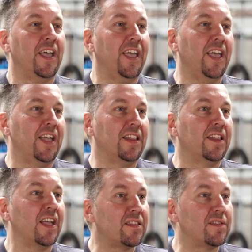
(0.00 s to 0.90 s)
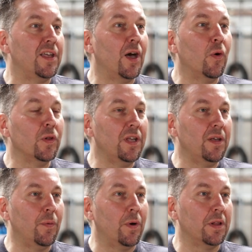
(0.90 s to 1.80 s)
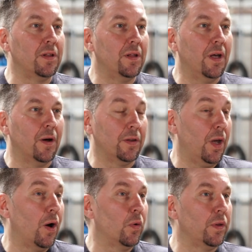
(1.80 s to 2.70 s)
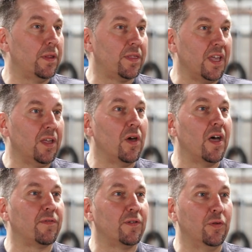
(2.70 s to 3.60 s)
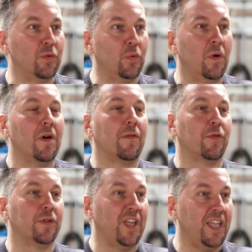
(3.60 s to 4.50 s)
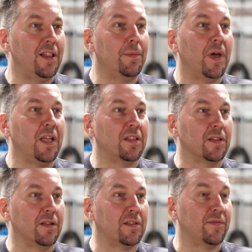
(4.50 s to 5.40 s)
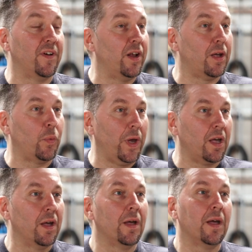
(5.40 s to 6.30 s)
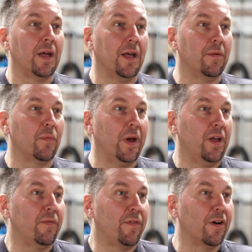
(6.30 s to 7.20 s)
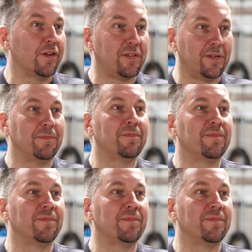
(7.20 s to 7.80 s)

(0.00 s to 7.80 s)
and that's the only thing you have to do for daily maintenance. Very quick and very fast.